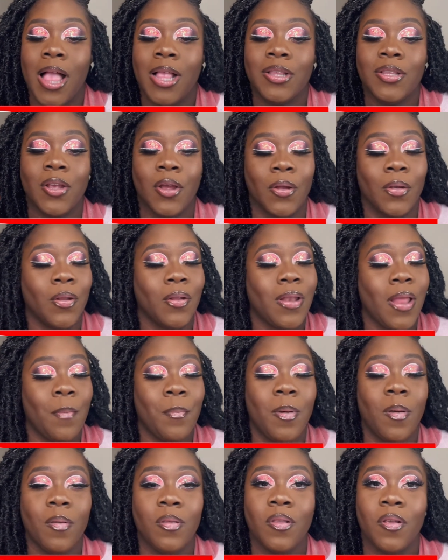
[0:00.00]
turn on that
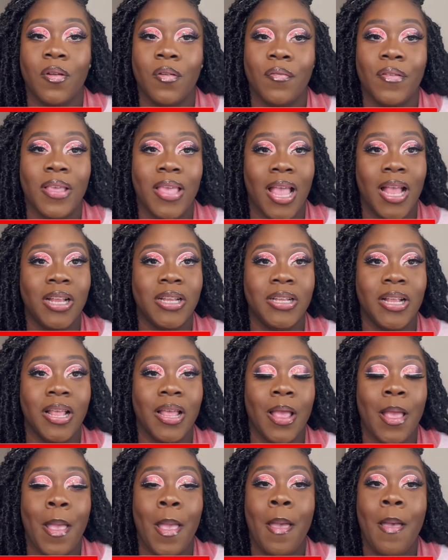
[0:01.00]
post
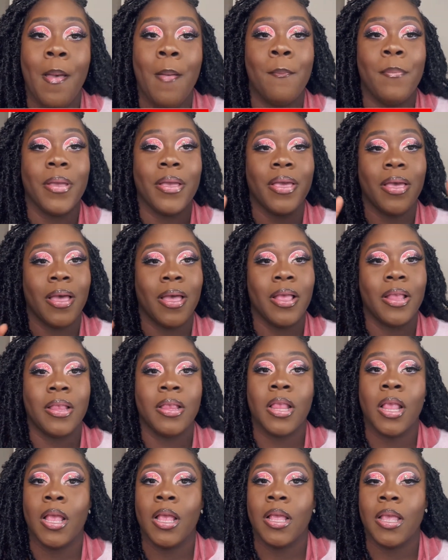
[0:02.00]
notification,
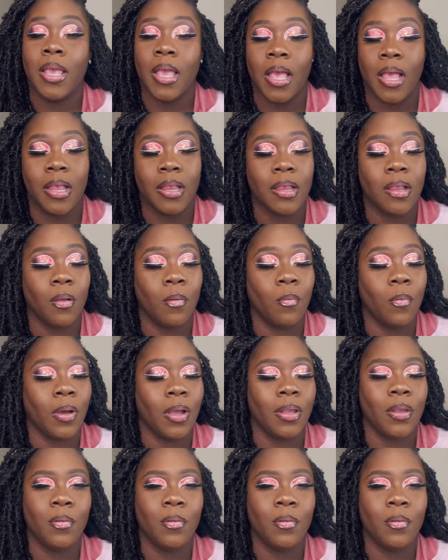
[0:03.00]
because guess what?